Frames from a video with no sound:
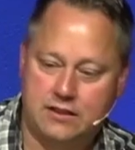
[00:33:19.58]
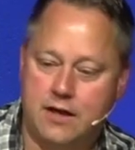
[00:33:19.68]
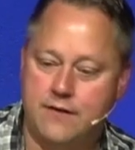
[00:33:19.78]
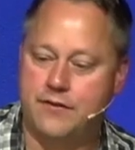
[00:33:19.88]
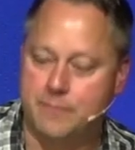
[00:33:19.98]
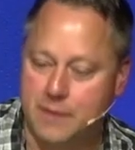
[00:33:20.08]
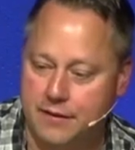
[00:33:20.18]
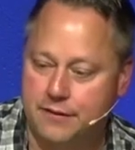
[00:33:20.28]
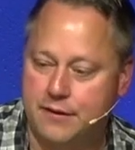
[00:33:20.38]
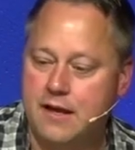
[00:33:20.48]
of the
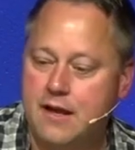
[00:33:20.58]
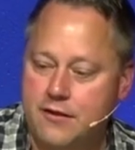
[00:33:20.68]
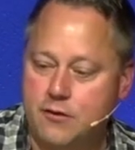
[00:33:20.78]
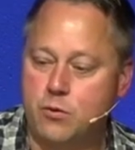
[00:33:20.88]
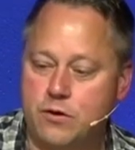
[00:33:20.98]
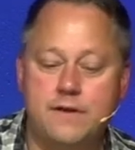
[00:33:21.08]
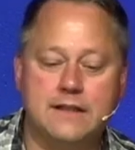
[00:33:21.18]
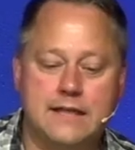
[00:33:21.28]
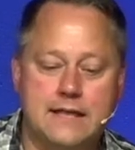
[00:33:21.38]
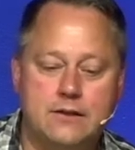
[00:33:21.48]
month, the word of
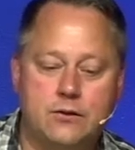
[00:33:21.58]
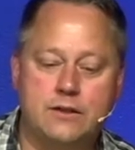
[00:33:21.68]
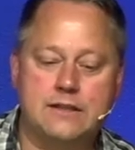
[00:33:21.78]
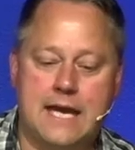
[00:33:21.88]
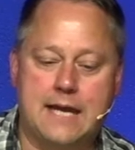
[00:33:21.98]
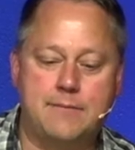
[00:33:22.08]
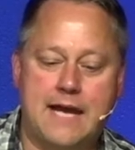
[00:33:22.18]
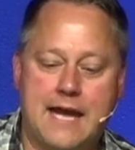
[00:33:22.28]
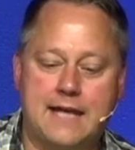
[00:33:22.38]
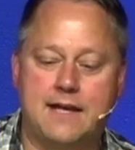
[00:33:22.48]
the Lord came by
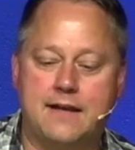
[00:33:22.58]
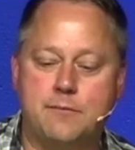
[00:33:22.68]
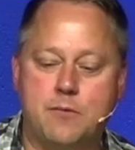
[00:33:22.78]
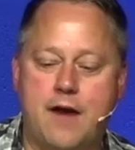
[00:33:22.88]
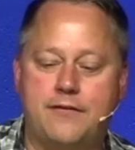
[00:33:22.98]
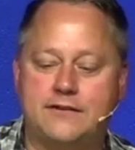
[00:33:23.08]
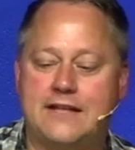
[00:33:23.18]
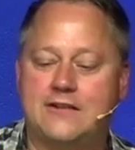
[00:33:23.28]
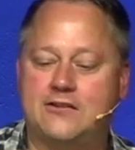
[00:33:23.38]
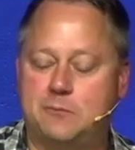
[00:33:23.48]
Haggai the prophet,
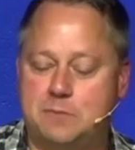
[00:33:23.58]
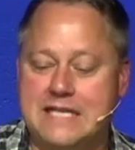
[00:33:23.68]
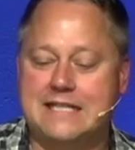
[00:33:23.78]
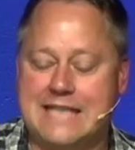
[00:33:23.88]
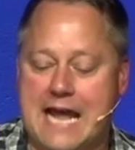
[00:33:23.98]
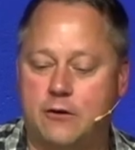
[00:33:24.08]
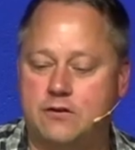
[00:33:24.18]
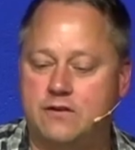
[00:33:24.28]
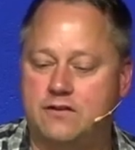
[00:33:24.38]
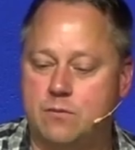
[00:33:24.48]
saying, Speak now
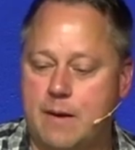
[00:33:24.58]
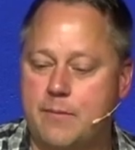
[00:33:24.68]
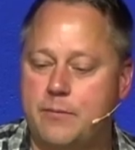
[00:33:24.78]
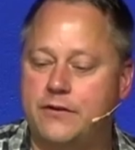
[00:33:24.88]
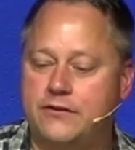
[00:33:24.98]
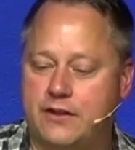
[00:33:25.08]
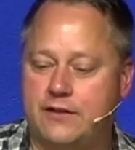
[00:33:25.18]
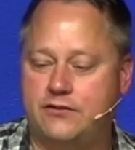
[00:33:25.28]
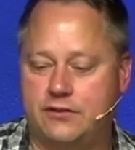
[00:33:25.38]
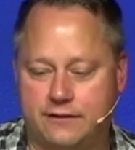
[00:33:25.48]
to Zerubbabel the son
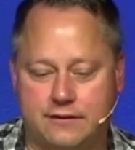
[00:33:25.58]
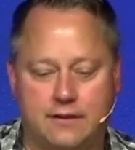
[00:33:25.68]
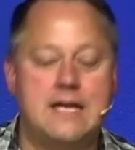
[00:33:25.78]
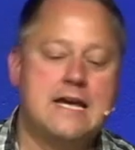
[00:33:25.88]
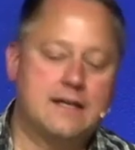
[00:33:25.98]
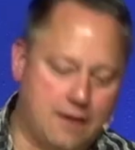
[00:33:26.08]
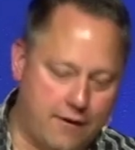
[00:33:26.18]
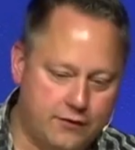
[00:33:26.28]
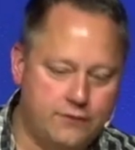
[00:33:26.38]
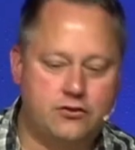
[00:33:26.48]
of Shealtiel,
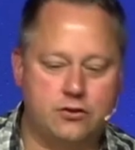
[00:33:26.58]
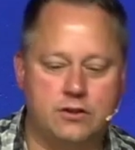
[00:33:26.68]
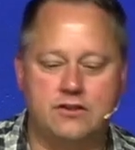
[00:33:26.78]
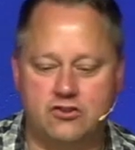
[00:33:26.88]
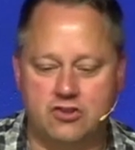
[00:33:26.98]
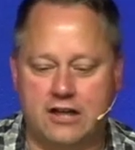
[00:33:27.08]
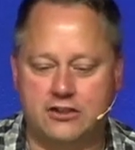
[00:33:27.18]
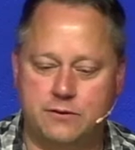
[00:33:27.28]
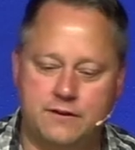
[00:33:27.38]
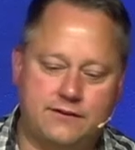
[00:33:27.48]
governor of Judah, and to
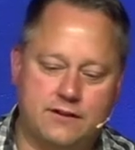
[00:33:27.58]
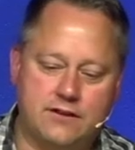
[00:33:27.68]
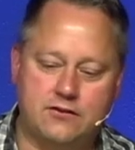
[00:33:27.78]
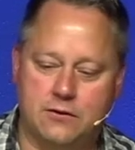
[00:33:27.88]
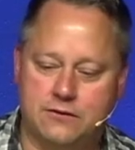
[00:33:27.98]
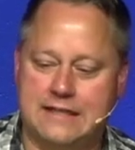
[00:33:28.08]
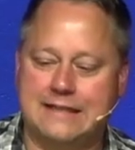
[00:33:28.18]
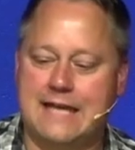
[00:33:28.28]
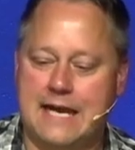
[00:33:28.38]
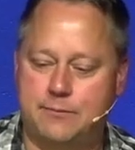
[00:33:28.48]
Joshua the son of Jehozadak
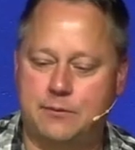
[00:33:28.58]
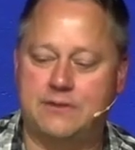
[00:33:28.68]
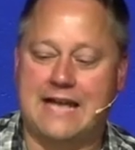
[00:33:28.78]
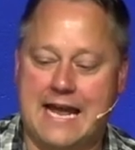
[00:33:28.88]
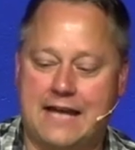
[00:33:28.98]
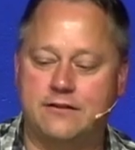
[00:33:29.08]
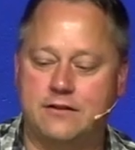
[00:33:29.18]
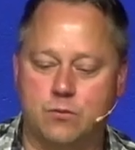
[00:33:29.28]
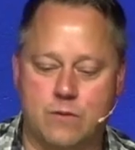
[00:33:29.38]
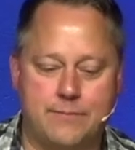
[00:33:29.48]
the high priest, and to
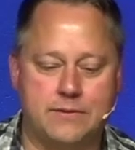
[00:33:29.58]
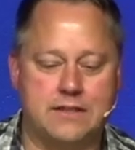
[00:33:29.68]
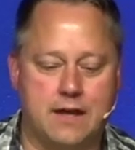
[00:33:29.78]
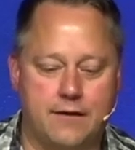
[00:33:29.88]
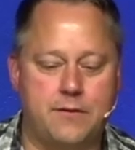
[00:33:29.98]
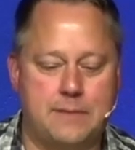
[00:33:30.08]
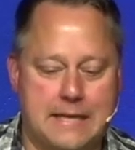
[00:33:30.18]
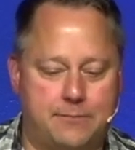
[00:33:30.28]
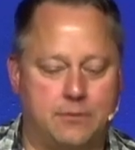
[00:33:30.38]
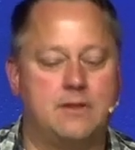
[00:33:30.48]
the remnant of the
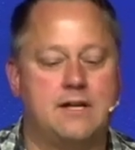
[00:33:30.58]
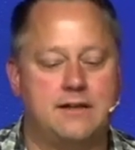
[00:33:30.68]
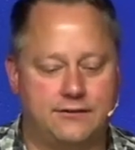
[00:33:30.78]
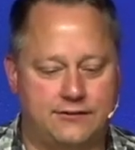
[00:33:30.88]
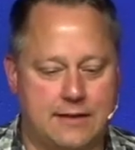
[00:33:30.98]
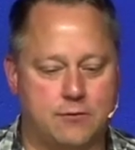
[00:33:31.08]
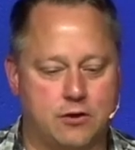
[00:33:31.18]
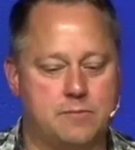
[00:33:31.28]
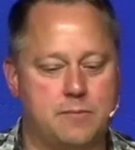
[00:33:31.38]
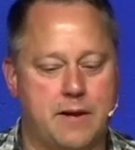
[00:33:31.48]
people. Same
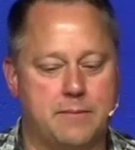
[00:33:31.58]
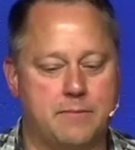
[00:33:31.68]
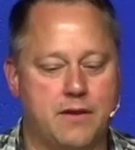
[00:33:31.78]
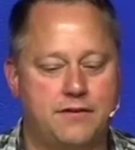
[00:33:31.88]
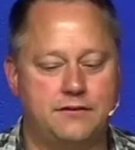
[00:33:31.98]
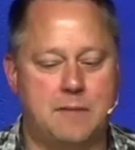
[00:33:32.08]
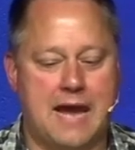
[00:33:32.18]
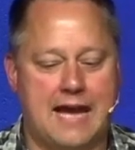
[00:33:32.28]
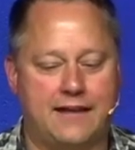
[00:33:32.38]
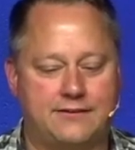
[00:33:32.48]
group, about a month has
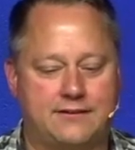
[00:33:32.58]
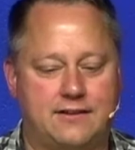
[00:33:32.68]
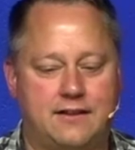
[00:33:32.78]
passed.